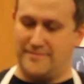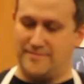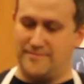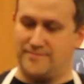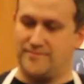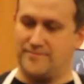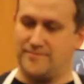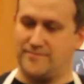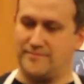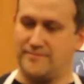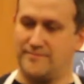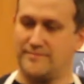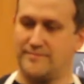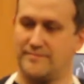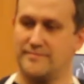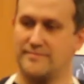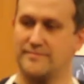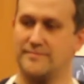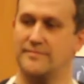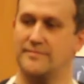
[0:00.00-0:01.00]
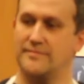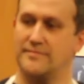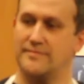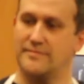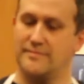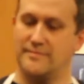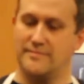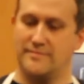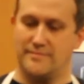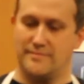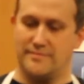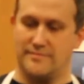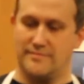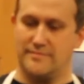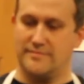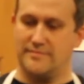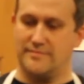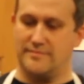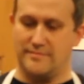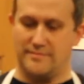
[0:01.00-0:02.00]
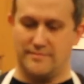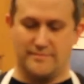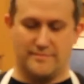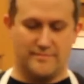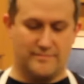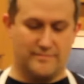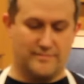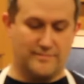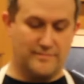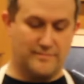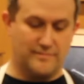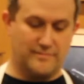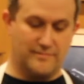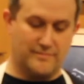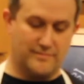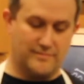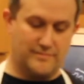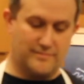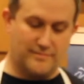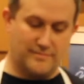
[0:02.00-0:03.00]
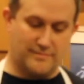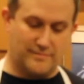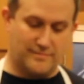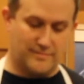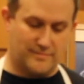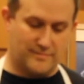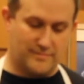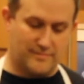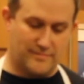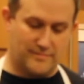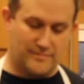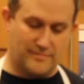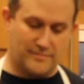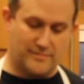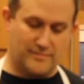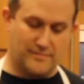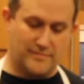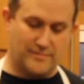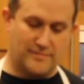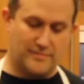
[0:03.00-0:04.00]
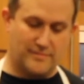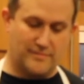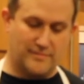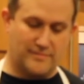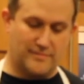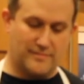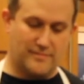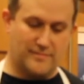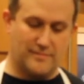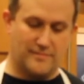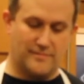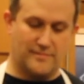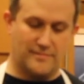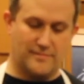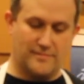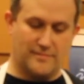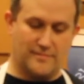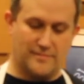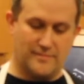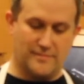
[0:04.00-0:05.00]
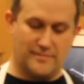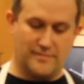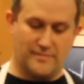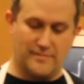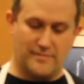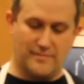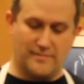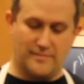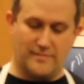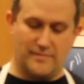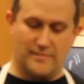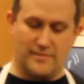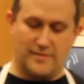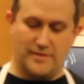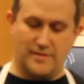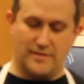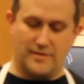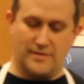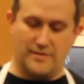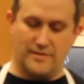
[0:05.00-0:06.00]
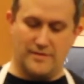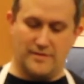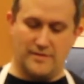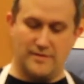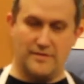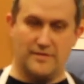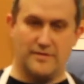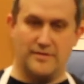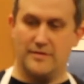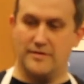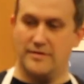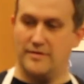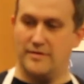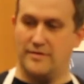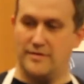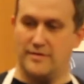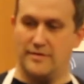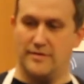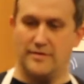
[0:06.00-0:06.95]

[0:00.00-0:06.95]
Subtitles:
(silent)